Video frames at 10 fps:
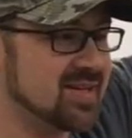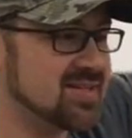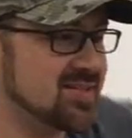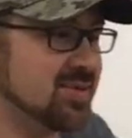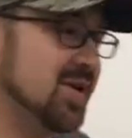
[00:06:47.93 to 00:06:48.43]
it.
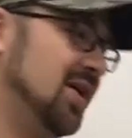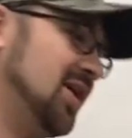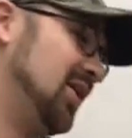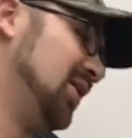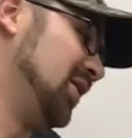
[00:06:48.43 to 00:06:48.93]
So
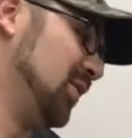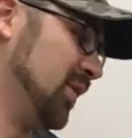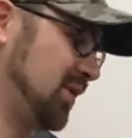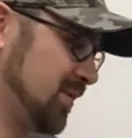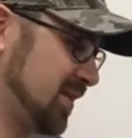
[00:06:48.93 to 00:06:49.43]

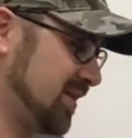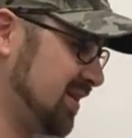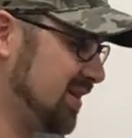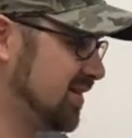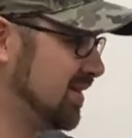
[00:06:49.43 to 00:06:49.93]
we
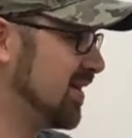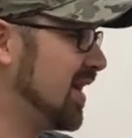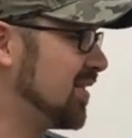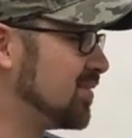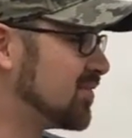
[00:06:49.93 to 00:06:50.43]
quickly
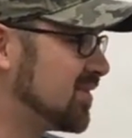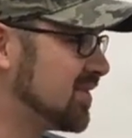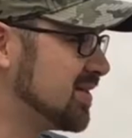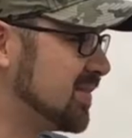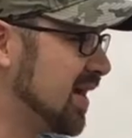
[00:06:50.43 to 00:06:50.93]
head over
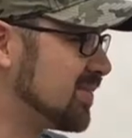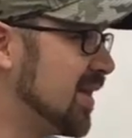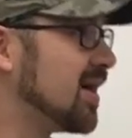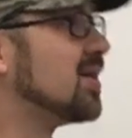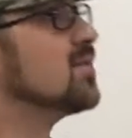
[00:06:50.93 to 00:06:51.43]
to the
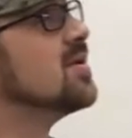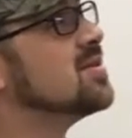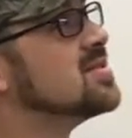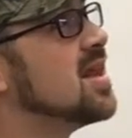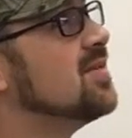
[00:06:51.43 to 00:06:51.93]
backpack, and we're
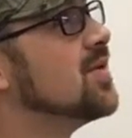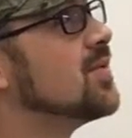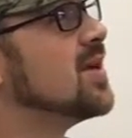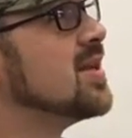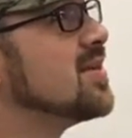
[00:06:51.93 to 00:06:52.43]
standing there
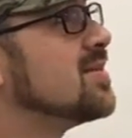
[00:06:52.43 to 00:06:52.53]
waiting.